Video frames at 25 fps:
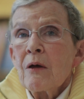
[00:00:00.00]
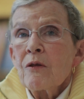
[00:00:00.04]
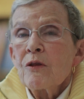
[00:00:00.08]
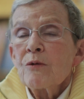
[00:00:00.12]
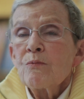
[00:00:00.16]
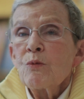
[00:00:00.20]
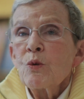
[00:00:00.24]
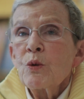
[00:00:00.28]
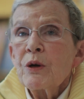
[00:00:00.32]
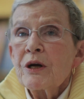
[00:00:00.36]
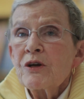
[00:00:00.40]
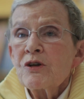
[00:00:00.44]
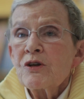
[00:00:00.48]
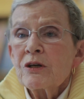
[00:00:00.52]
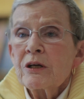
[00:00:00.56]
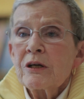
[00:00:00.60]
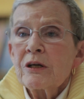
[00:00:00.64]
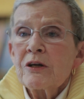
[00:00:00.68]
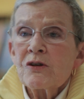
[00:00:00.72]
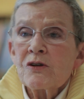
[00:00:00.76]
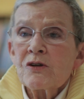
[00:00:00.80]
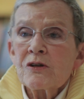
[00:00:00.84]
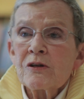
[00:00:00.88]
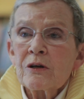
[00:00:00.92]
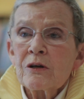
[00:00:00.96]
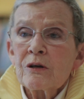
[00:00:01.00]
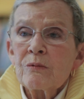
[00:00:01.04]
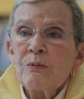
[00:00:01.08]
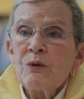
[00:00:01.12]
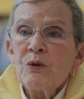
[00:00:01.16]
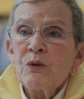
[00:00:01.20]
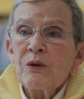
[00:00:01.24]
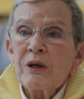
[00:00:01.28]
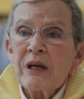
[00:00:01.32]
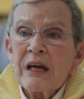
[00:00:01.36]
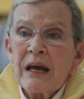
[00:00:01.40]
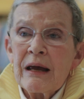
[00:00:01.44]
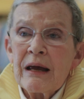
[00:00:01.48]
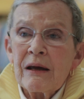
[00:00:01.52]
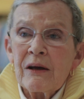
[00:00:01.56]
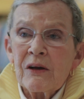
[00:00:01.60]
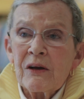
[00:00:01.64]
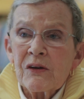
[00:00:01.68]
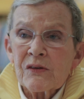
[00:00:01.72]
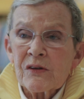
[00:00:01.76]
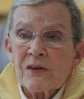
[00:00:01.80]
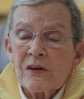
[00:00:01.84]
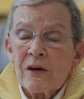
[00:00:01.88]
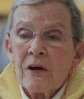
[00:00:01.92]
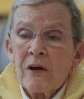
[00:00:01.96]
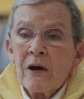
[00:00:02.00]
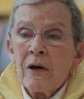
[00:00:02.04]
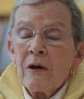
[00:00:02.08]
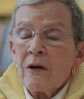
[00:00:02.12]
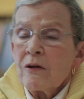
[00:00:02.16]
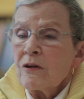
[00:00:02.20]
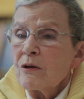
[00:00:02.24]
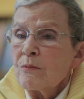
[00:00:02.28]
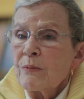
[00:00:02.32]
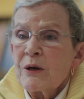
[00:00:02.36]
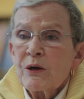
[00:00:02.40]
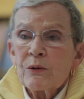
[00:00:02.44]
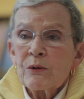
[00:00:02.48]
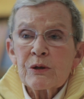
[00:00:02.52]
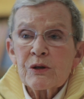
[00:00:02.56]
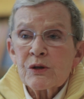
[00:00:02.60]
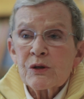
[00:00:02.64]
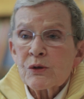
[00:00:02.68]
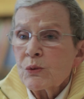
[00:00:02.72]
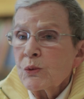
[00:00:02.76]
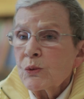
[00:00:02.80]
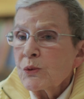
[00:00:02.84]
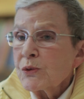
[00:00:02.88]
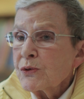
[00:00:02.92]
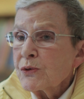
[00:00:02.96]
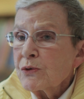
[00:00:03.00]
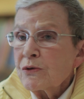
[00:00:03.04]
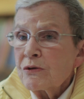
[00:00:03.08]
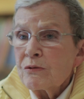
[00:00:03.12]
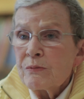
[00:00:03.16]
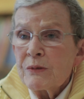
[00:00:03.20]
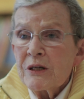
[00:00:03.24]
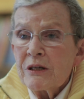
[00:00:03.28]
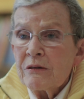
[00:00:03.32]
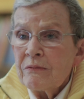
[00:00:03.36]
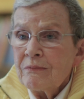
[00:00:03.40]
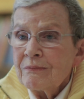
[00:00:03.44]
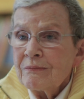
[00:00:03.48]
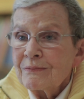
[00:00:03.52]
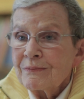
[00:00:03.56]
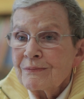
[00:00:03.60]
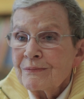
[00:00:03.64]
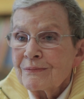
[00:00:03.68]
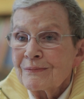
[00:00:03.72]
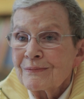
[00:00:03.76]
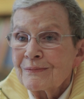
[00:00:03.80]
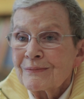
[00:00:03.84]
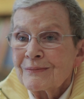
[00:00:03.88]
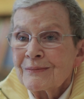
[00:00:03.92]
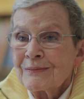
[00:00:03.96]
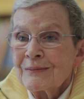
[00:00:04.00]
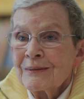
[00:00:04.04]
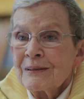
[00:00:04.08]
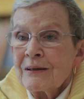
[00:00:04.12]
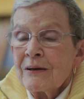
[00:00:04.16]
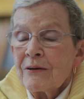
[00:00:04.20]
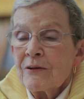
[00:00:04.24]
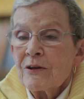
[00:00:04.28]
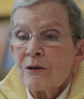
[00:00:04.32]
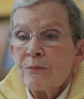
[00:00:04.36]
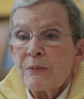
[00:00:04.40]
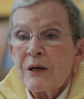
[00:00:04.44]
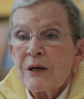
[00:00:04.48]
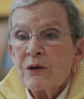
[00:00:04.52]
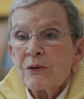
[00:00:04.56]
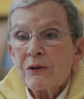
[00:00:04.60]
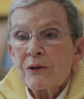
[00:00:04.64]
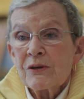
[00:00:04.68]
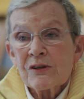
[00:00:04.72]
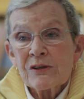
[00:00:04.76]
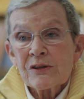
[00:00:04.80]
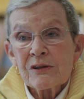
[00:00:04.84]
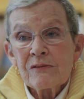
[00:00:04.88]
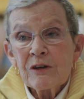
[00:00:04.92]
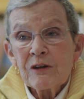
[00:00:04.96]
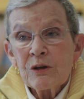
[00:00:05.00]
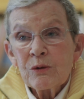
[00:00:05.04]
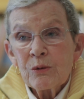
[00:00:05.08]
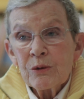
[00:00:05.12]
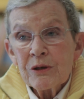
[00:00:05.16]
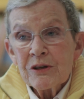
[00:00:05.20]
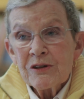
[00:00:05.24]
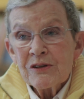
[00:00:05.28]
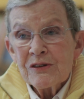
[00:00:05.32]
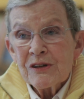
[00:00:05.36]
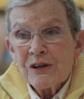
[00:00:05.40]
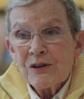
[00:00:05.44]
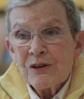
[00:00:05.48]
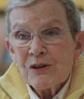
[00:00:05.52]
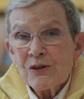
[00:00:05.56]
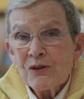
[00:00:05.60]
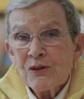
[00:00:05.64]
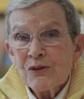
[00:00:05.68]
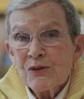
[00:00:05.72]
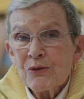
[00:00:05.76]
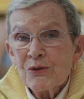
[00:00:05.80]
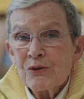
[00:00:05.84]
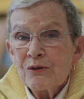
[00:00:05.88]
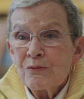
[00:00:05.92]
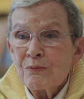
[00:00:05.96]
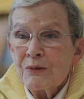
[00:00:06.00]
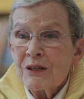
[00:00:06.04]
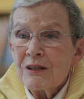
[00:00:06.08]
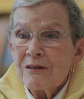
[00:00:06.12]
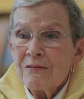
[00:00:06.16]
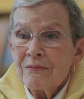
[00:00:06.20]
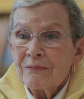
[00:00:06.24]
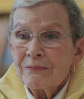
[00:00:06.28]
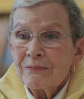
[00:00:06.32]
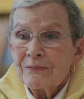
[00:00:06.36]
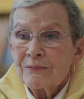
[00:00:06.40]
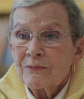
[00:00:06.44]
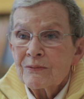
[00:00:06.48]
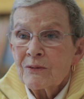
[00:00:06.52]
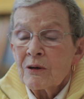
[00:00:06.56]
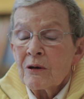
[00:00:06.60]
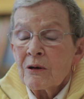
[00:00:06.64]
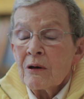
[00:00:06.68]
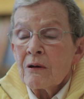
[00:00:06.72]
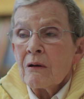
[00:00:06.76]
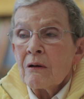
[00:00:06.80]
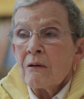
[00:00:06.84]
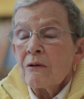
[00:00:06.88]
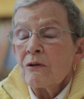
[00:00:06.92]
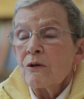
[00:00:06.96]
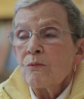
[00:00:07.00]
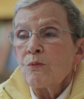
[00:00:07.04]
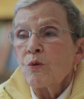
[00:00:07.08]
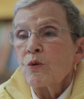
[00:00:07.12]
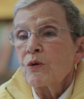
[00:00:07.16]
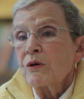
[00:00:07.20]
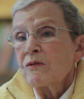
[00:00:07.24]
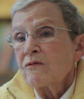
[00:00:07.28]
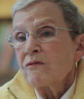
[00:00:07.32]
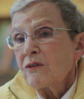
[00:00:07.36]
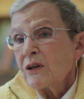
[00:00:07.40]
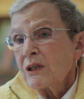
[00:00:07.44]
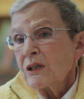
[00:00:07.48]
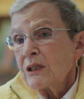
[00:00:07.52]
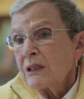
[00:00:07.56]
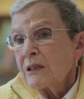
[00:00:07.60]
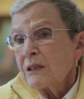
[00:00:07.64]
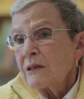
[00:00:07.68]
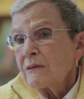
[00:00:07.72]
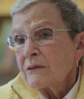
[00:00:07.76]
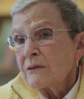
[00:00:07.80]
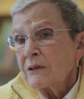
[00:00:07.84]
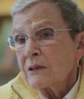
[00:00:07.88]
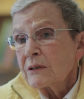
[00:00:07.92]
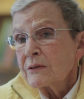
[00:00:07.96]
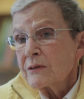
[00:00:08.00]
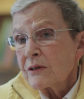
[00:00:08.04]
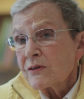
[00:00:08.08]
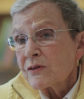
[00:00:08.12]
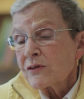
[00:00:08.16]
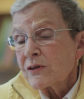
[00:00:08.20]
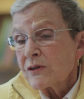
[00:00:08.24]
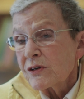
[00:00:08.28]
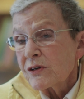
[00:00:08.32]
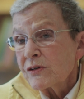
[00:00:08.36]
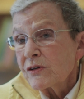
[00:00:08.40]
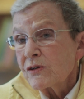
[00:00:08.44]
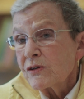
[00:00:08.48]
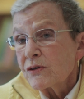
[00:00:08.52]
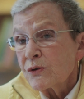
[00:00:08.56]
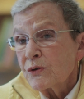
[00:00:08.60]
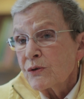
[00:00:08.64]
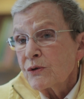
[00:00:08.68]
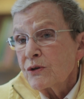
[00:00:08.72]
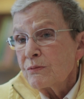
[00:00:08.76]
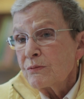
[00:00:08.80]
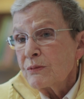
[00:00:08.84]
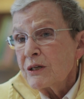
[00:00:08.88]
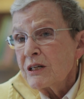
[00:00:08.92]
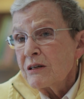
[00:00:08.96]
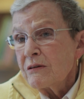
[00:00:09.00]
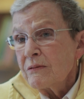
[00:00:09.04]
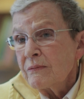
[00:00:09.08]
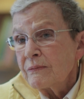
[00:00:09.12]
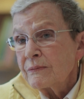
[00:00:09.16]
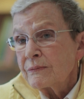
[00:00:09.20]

The more education a community has, the better its schools are going to be, the better its civic organizations are going to be, the more involved the citizens are going to be.